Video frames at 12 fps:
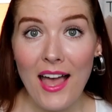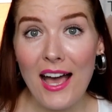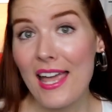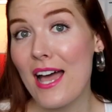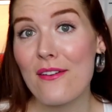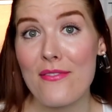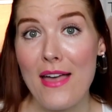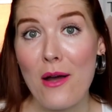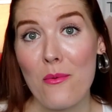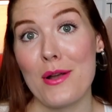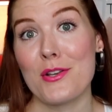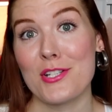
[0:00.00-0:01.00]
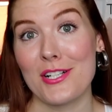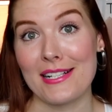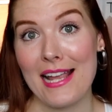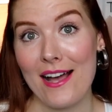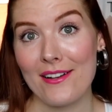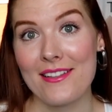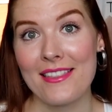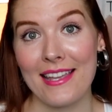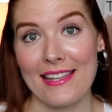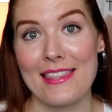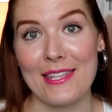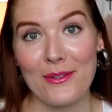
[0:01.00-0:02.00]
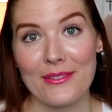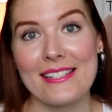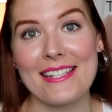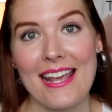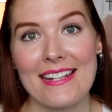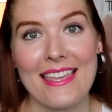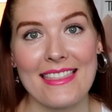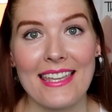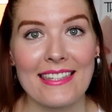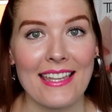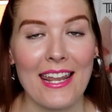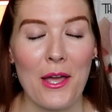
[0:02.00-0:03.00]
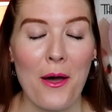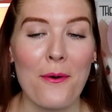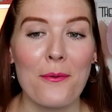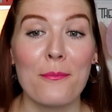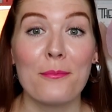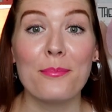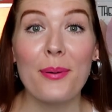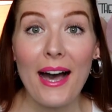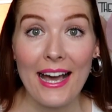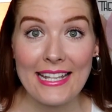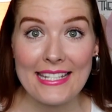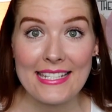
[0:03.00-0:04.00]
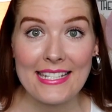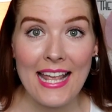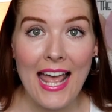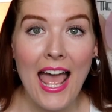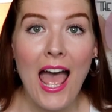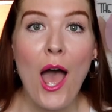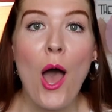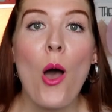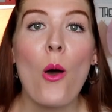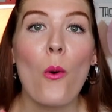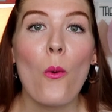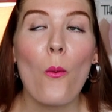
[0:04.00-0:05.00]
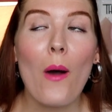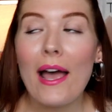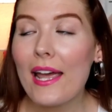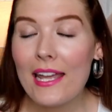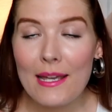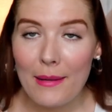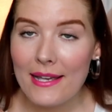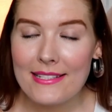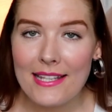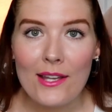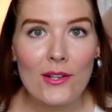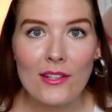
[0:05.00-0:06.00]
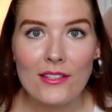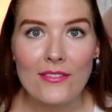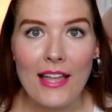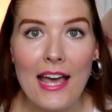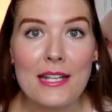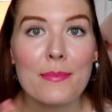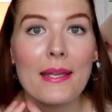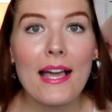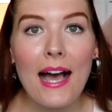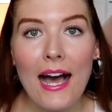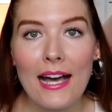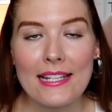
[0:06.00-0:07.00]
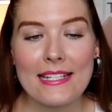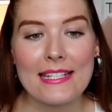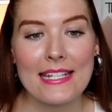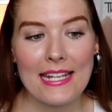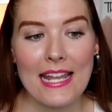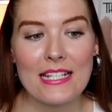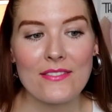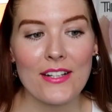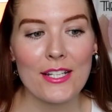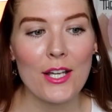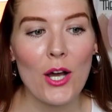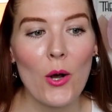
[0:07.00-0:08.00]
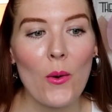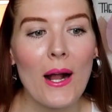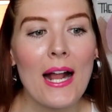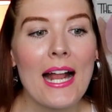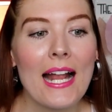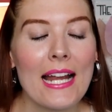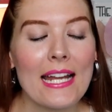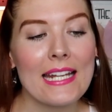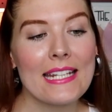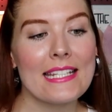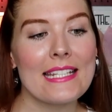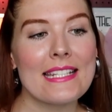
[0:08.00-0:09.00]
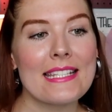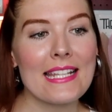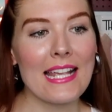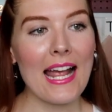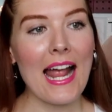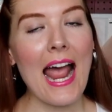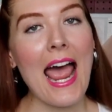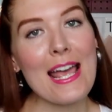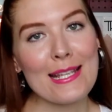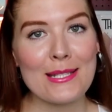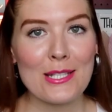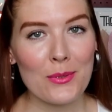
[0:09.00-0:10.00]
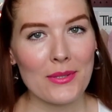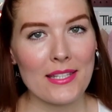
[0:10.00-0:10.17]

I have that one shirt now, like the only tie-dye thing that I own. But why am I saying all of that? Because today's video has to do